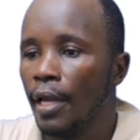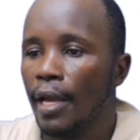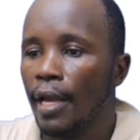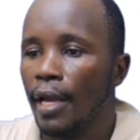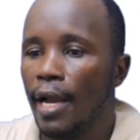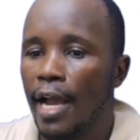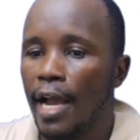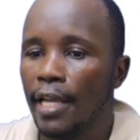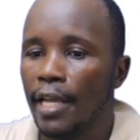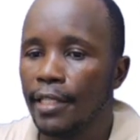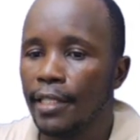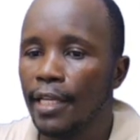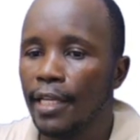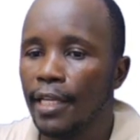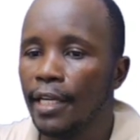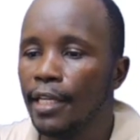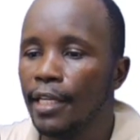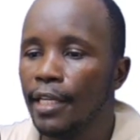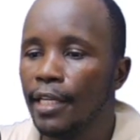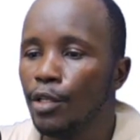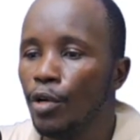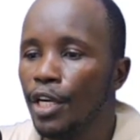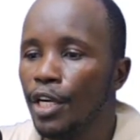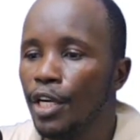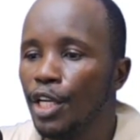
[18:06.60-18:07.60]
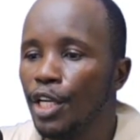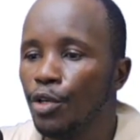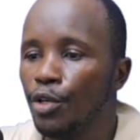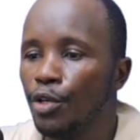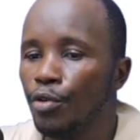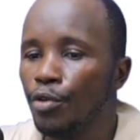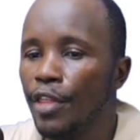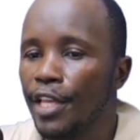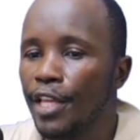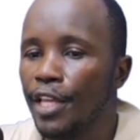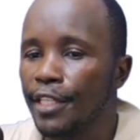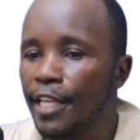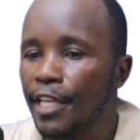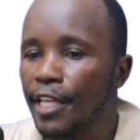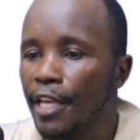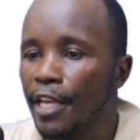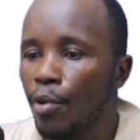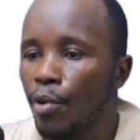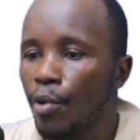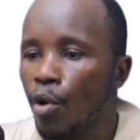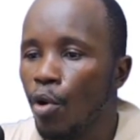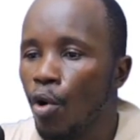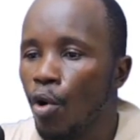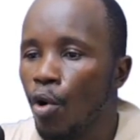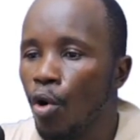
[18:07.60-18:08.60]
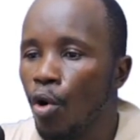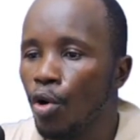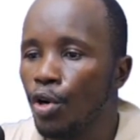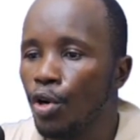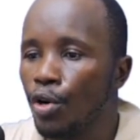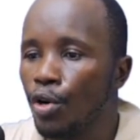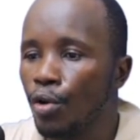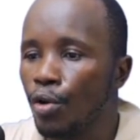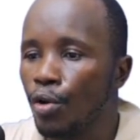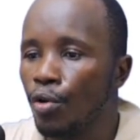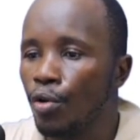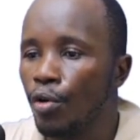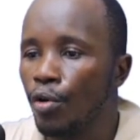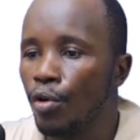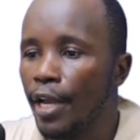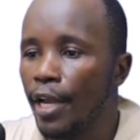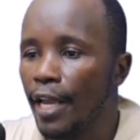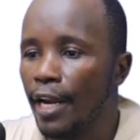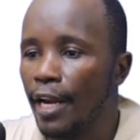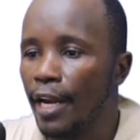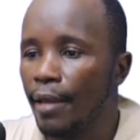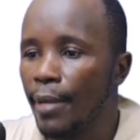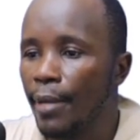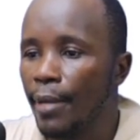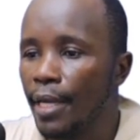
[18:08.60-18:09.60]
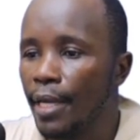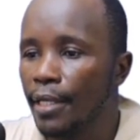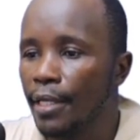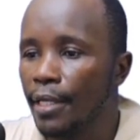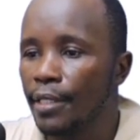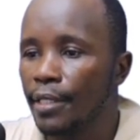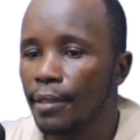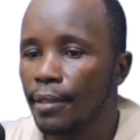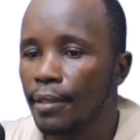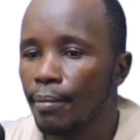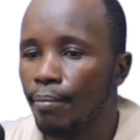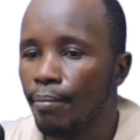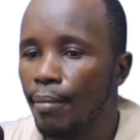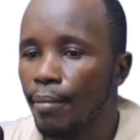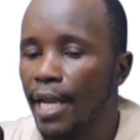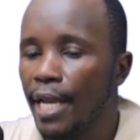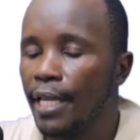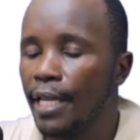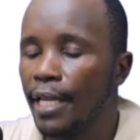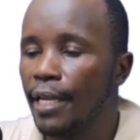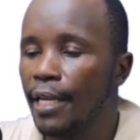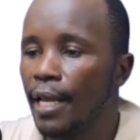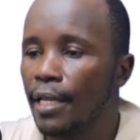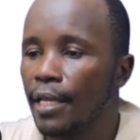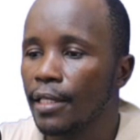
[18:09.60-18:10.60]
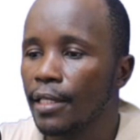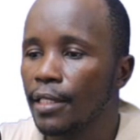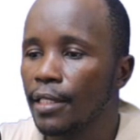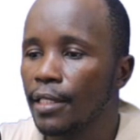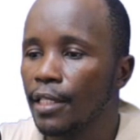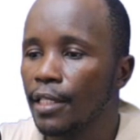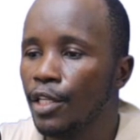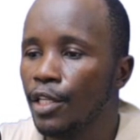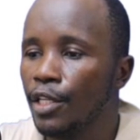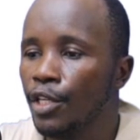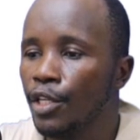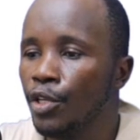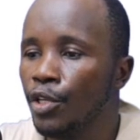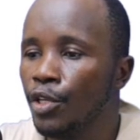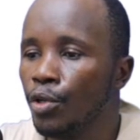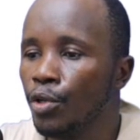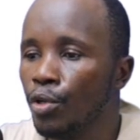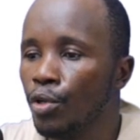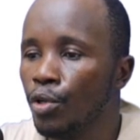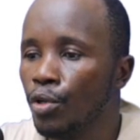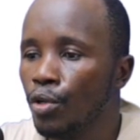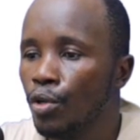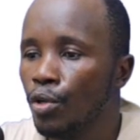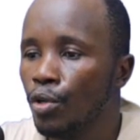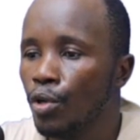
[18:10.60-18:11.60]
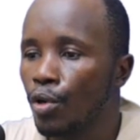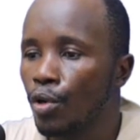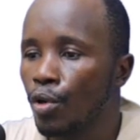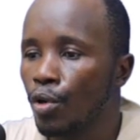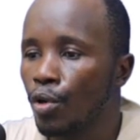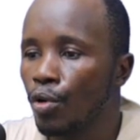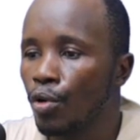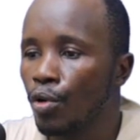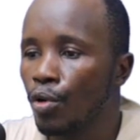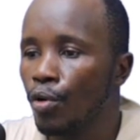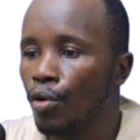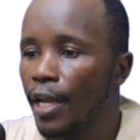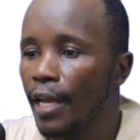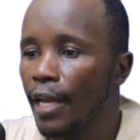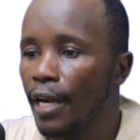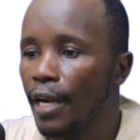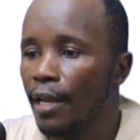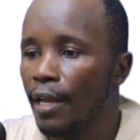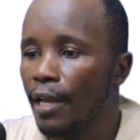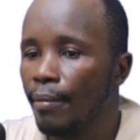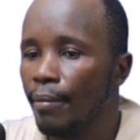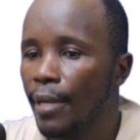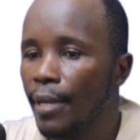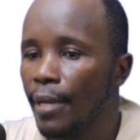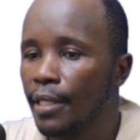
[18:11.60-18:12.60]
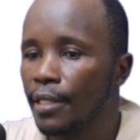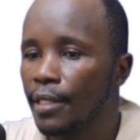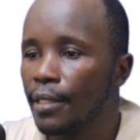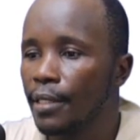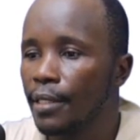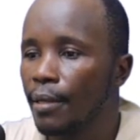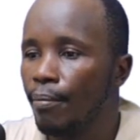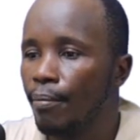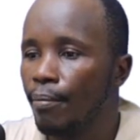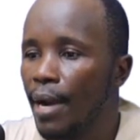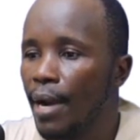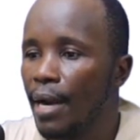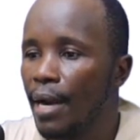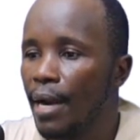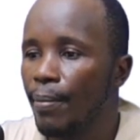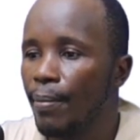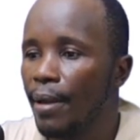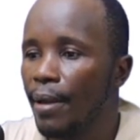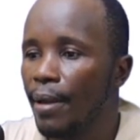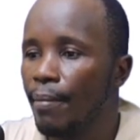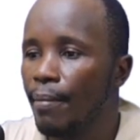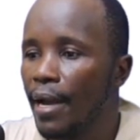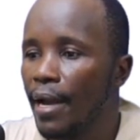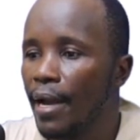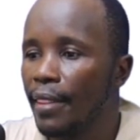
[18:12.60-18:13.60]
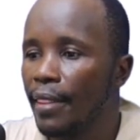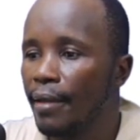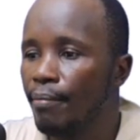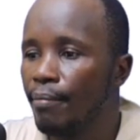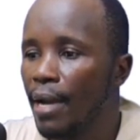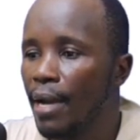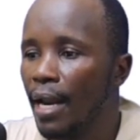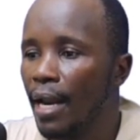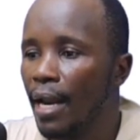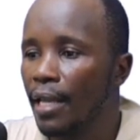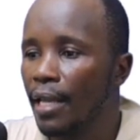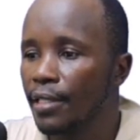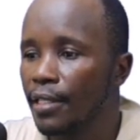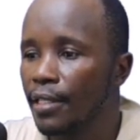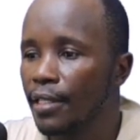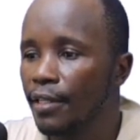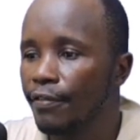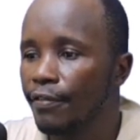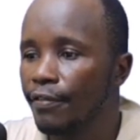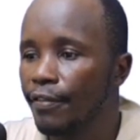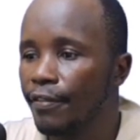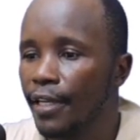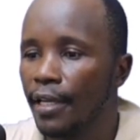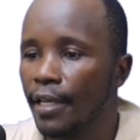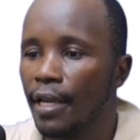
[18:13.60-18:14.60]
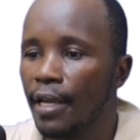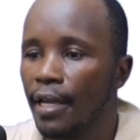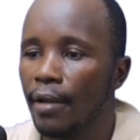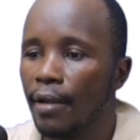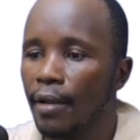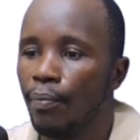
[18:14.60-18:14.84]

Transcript: I still need to do the same. Old row elements minus new row elements multiplied by the balancing figure.